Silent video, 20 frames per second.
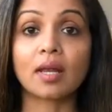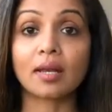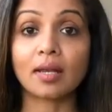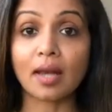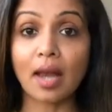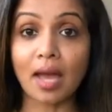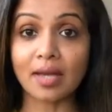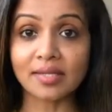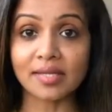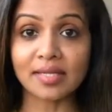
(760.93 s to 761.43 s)

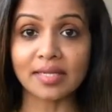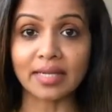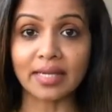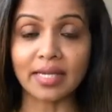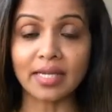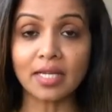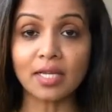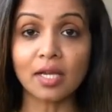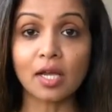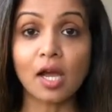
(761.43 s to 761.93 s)

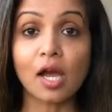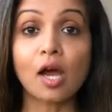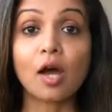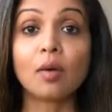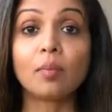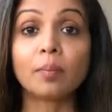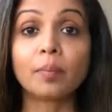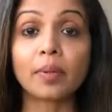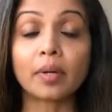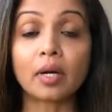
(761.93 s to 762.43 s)
Lastly,
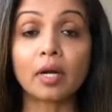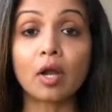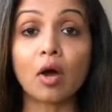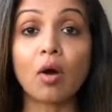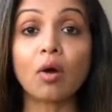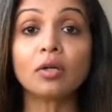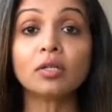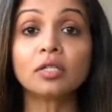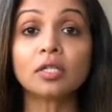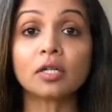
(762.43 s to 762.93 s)

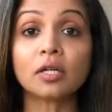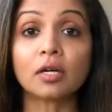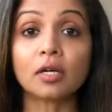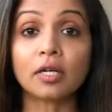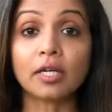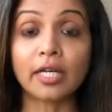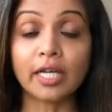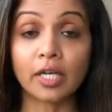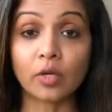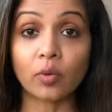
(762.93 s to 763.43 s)
prolonged
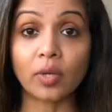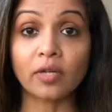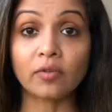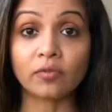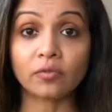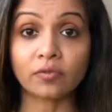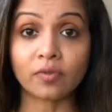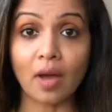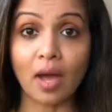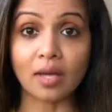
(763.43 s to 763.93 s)
liquid
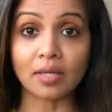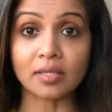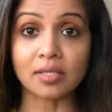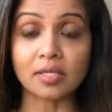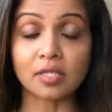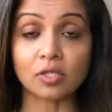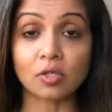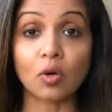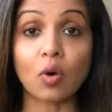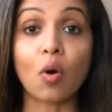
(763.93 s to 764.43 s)

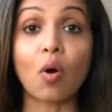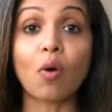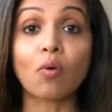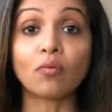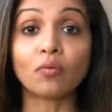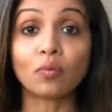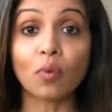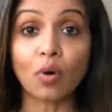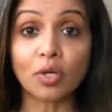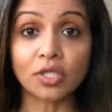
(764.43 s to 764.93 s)
fast or
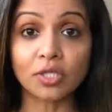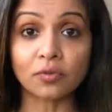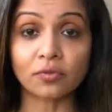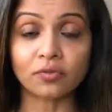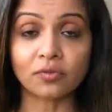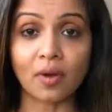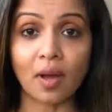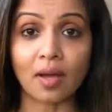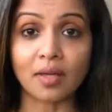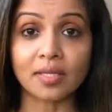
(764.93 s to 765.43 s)
water
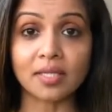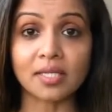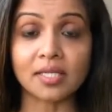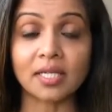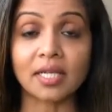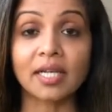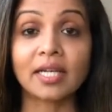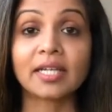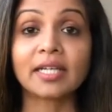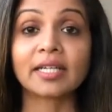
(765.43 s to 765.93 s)
fast
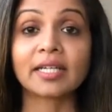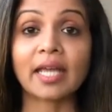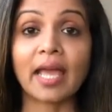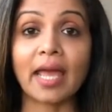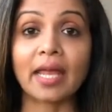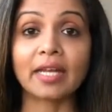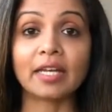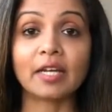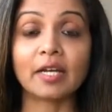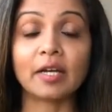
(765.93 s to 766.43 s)

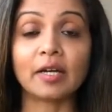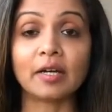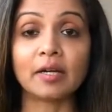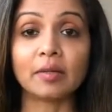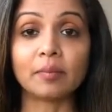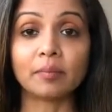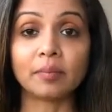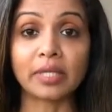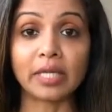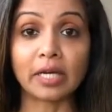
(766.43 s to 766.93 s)
can
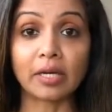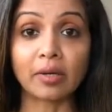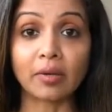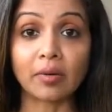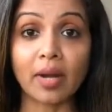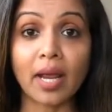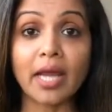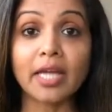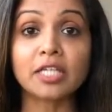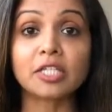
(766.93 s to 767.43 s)
be a
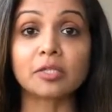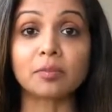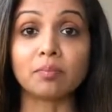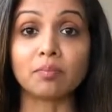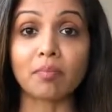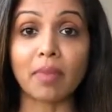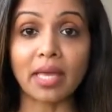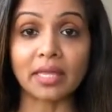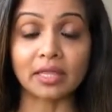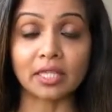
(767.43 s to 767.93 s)
great
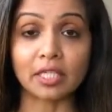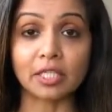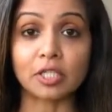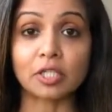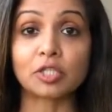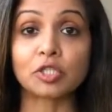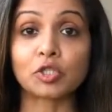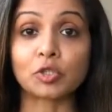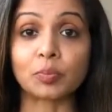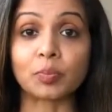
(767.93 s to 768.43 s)
method
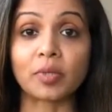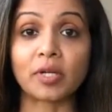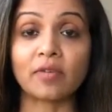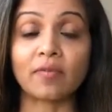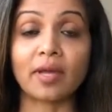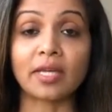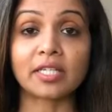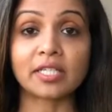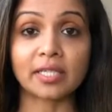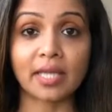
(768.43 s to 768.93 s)
to
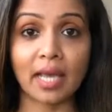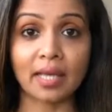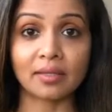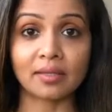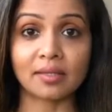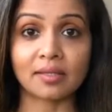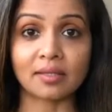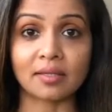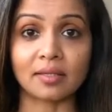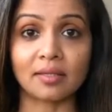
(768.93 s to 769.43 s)
prevent
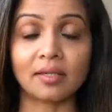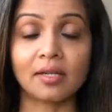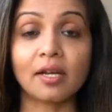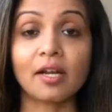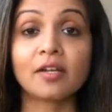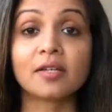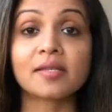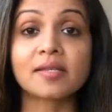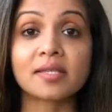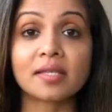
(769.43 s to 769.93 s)
cancer.
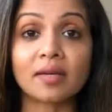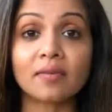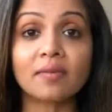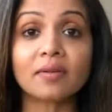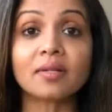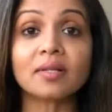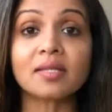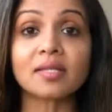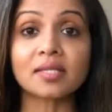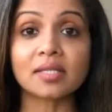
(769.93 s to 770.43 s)

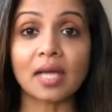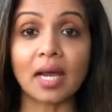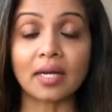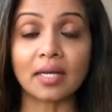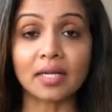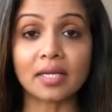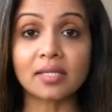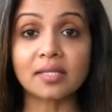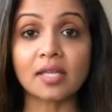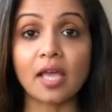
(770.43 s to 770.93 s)
Several
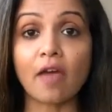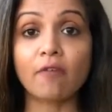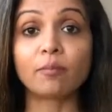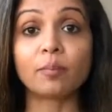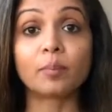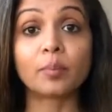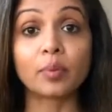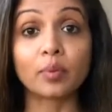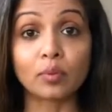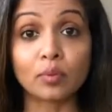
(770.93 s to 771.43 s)
studies have
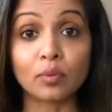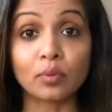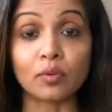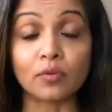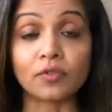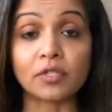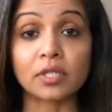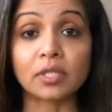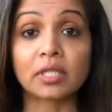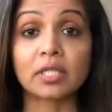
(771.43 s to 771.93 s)

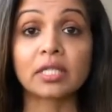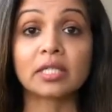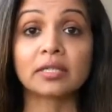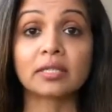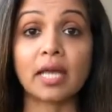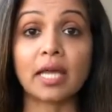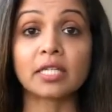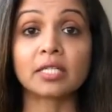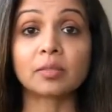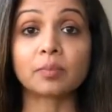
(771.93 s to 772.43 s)
proved
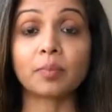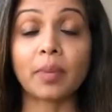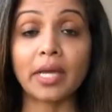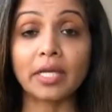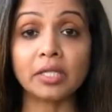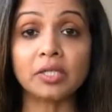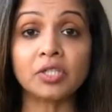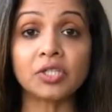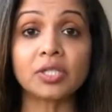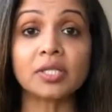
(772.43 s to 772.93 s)
that
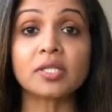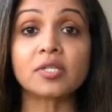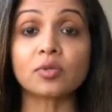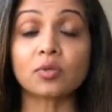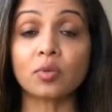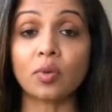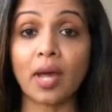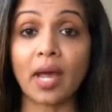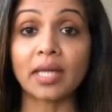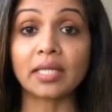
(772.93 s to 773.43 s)
patients
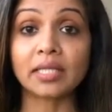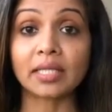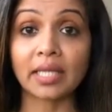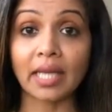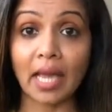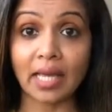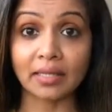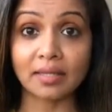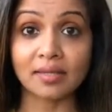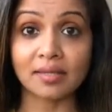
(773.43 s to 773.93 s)
who had
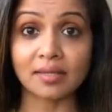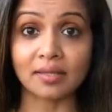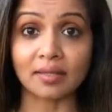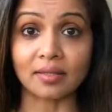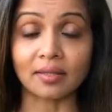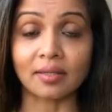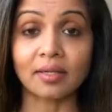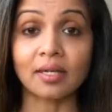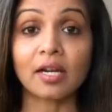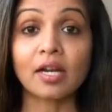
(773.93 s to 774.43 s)

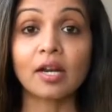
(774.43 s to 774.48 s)
cancer